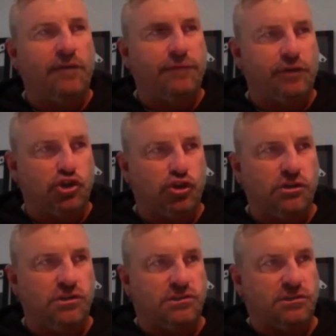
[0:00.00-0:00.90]
for
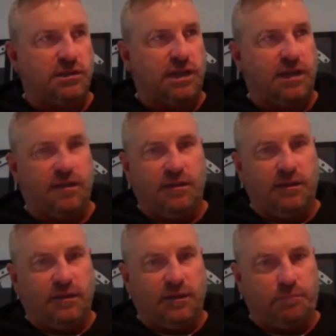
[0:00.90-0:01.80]
juniors to
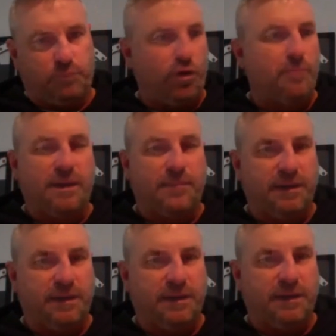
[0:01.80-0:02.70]
prop
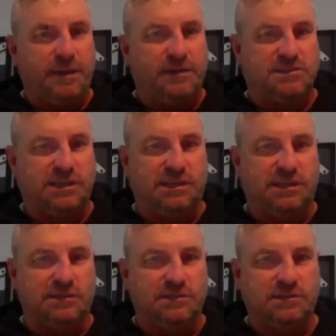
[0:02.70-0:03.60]
up our
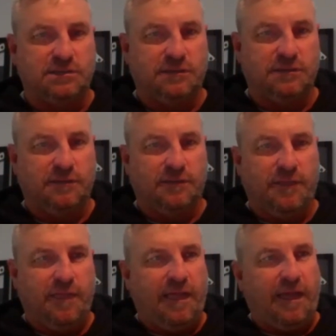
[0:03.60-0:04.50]
seniors,
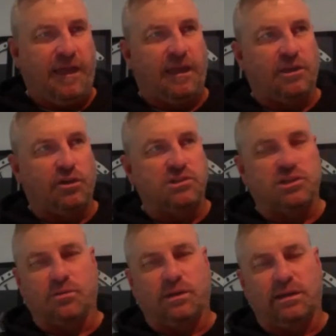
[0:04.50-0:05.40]
and
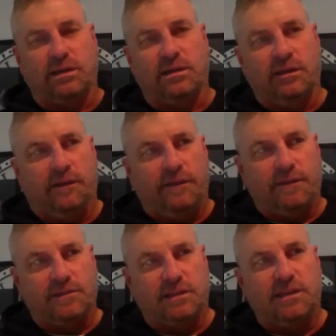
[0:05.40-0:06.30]
consequently the
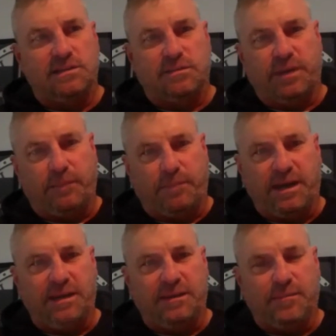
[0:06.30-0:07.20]
seniors are being
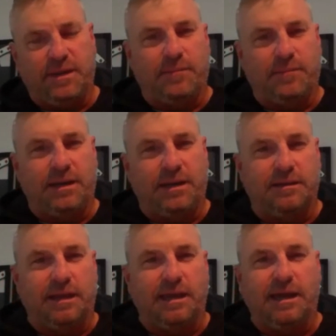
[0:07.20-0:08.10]
paid the amount of money that
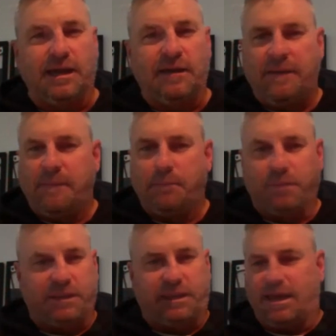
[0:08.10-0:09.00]
they are,
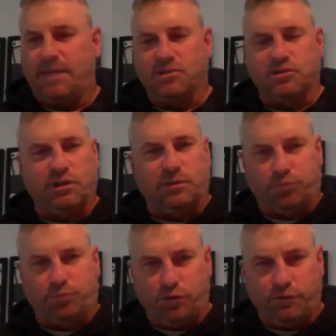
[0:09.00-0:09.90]
but the game is not
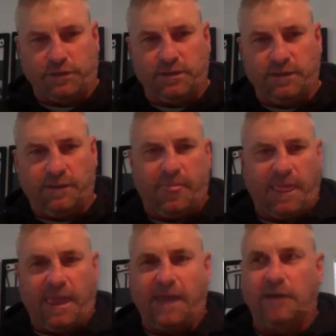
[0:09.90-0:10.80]
improving,
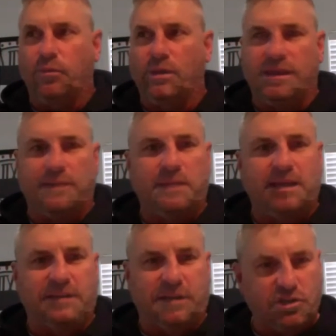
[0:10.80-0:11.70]
how do we then
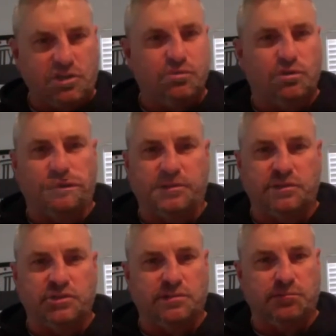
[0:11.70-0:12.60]
make the national
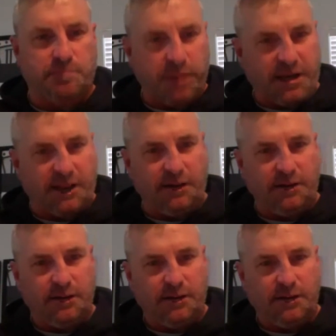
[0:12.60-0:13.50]
competition better?
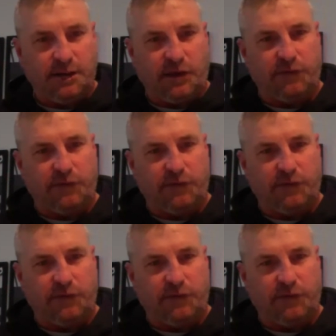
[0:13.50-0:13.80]
If